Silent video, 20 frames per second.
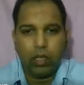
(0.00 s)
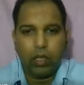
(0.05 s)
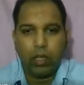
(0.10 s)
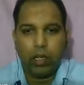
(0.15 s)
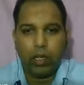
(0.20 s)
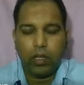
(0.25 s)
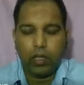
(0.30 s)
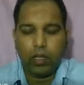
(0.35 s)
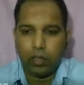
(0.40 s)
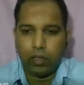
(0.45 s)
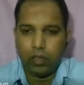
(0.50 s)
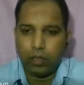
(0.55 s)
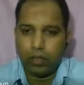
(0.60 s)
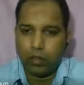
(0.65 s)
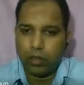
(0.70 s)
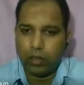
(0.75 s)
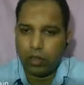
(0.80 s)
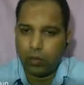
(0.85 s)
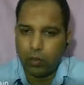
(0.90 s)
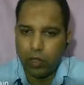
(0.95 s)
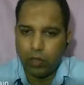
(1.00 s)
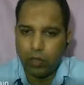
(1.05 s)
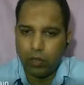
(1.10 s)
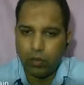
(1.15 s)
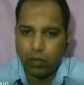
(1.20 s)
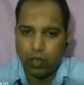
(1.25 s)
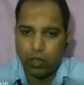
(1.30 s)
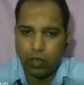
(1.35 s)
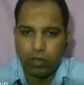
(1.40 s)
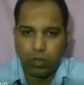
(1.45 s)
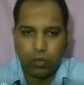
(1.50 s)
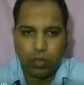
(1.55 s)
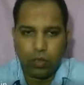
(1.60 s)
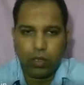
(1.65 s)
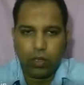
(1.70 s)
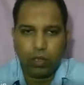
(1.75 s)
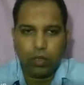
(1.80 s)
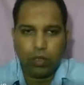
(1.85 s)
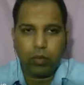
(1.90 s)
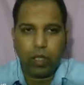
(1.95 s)
And in this image, we are
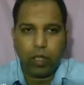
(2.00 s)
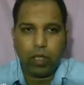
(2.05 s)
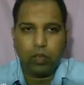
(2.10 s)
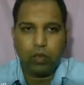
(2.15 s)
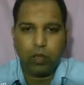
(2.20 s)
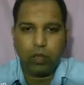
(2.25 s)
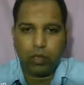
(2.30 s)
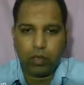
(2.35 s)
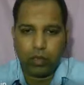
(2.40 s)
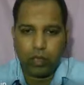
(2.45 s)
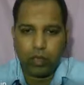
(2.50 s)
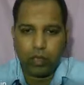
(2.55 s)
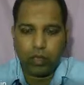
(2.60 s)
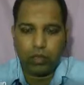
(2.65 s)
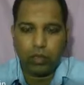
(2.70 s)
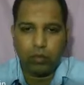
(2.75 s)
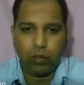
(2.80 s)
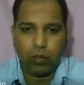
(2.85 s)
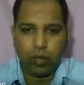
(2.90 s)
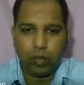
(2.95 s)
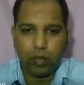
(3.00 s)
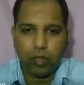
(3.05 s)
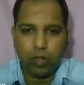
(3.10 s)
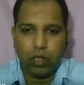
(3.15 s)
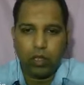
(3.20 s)
showing the biohazard symbol